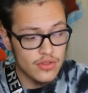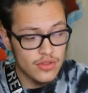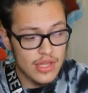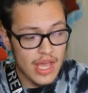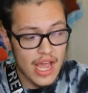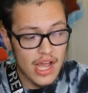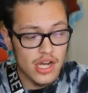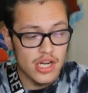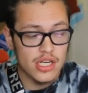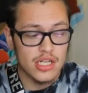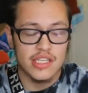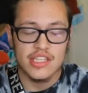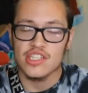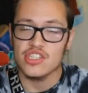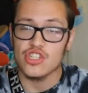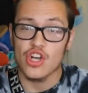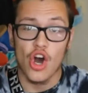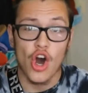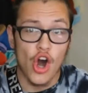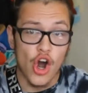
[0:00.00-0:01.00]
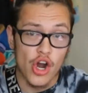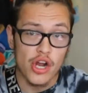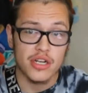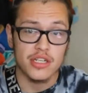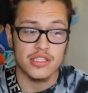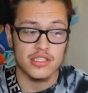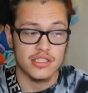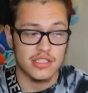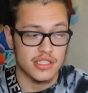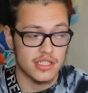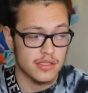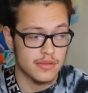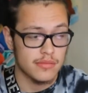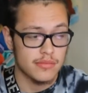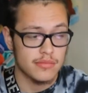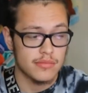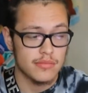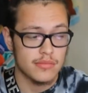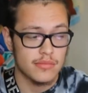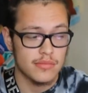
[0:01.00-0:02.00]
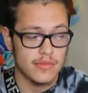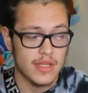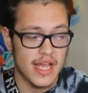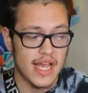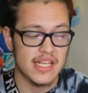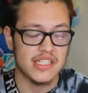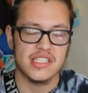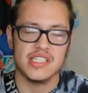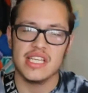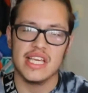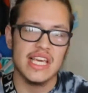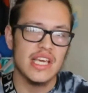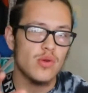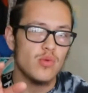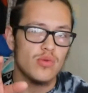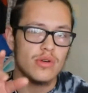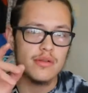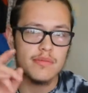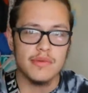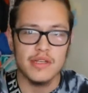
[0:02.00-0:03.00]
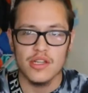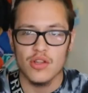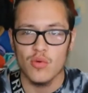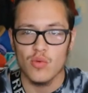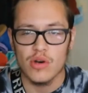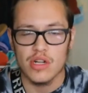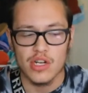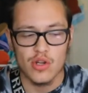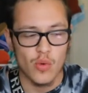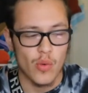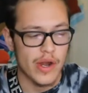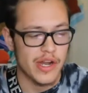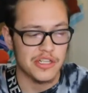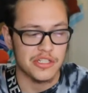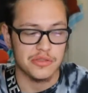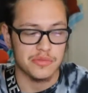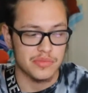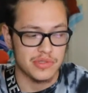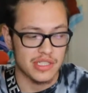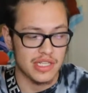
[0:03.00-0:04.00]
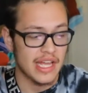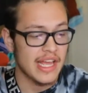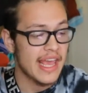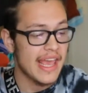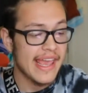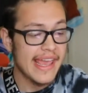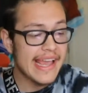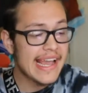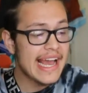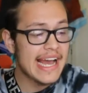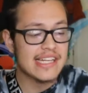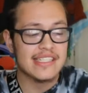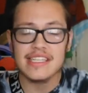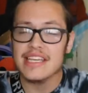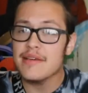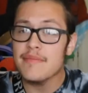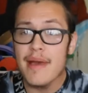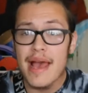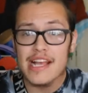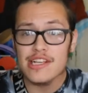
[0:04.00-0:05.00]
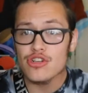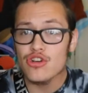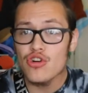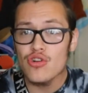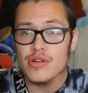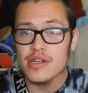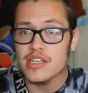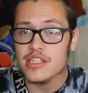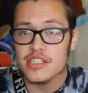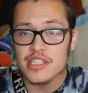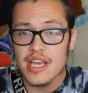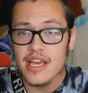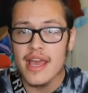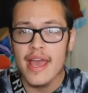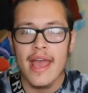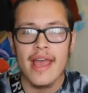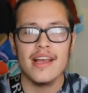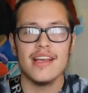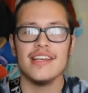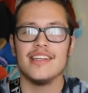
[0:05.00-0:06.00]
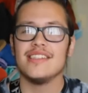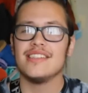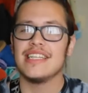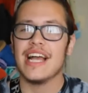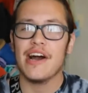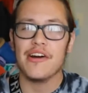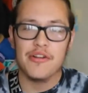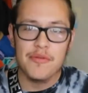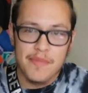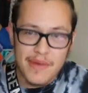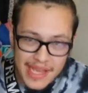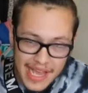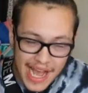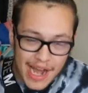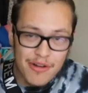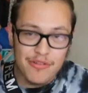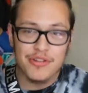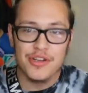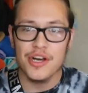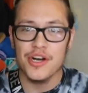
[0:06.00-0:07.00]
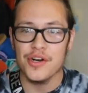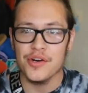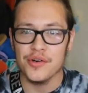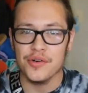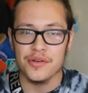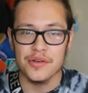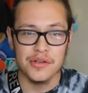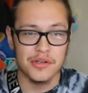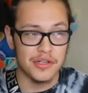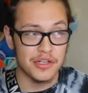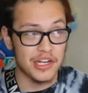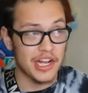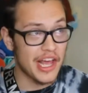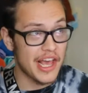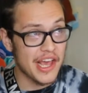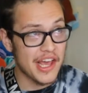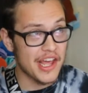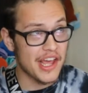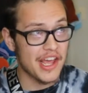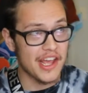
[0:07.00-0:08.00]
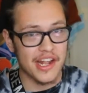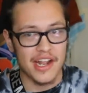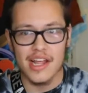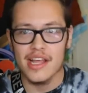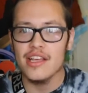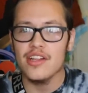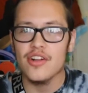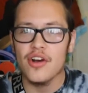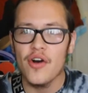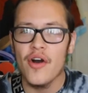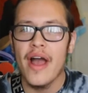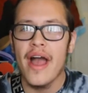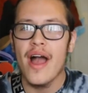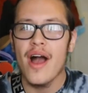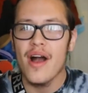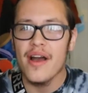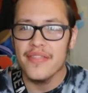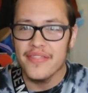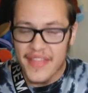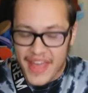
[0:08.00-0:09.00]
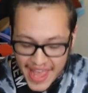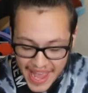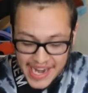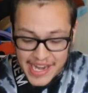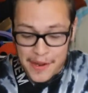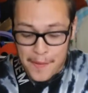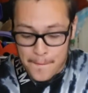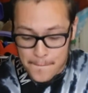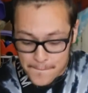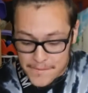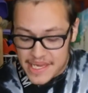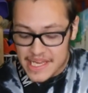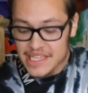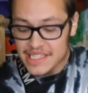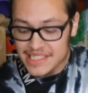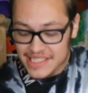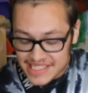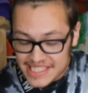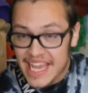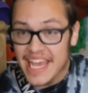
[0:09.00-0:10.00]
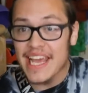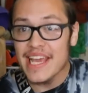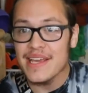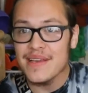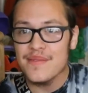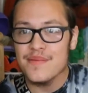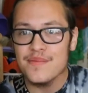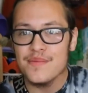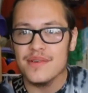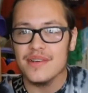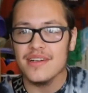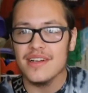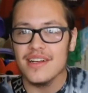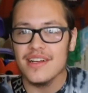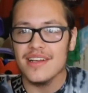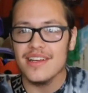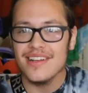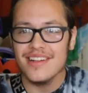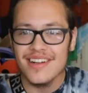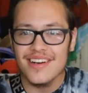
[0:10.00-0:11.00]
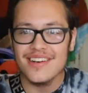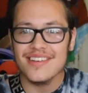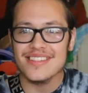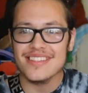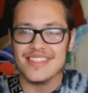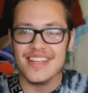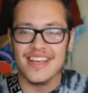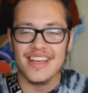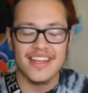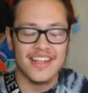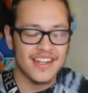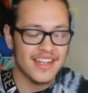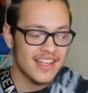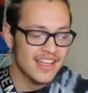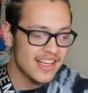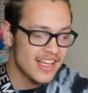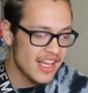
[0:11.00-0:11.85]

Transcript: That hoodie is hard as shit. And Ski would be the one to wear some shit like, hey, got Ski Mask on there, Ski. He shouted me out though. You know, the Eddie B team. You know what I'm saying?